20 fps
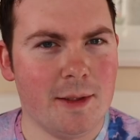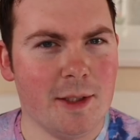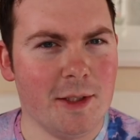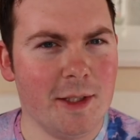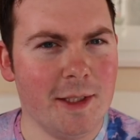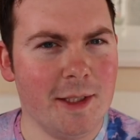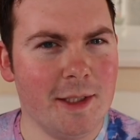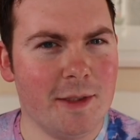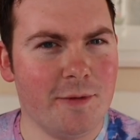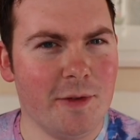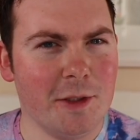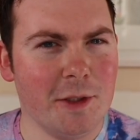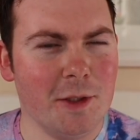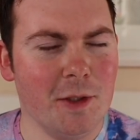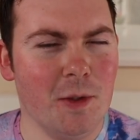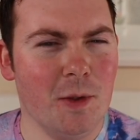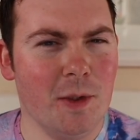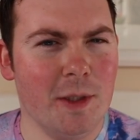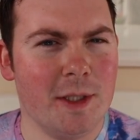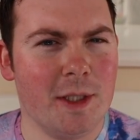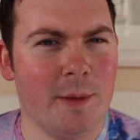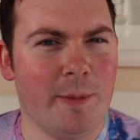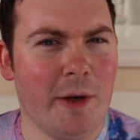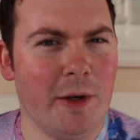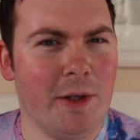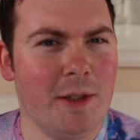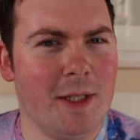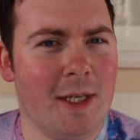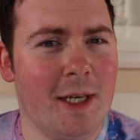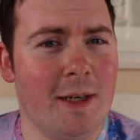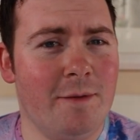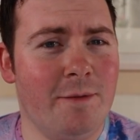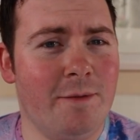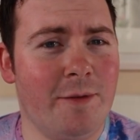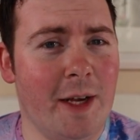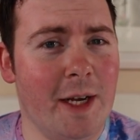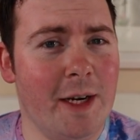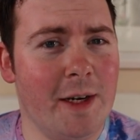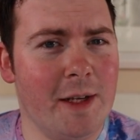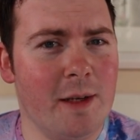Today's video is about a
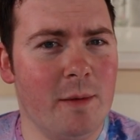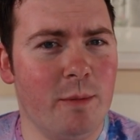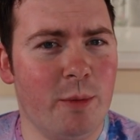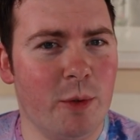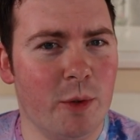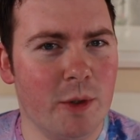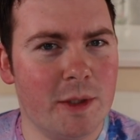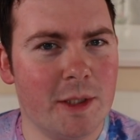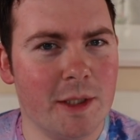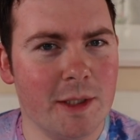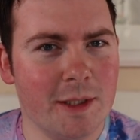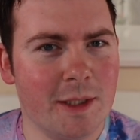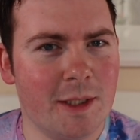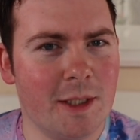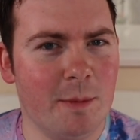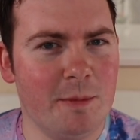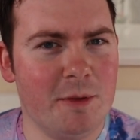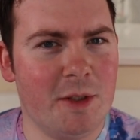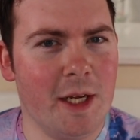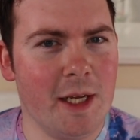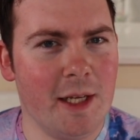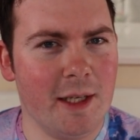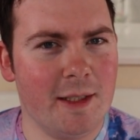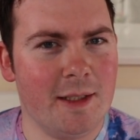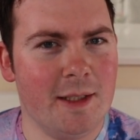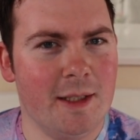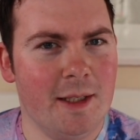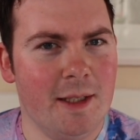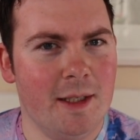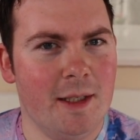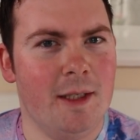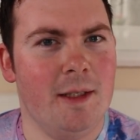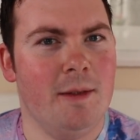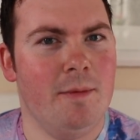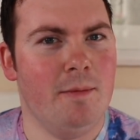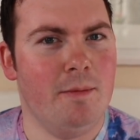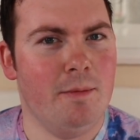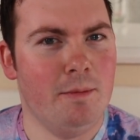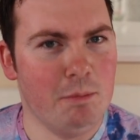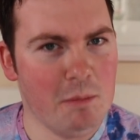very important subject,
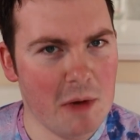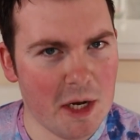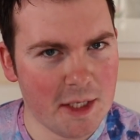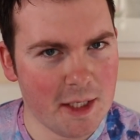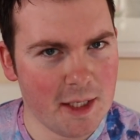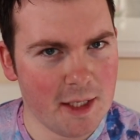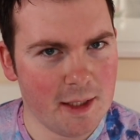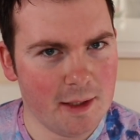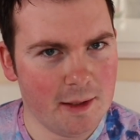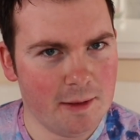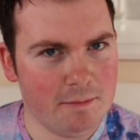money.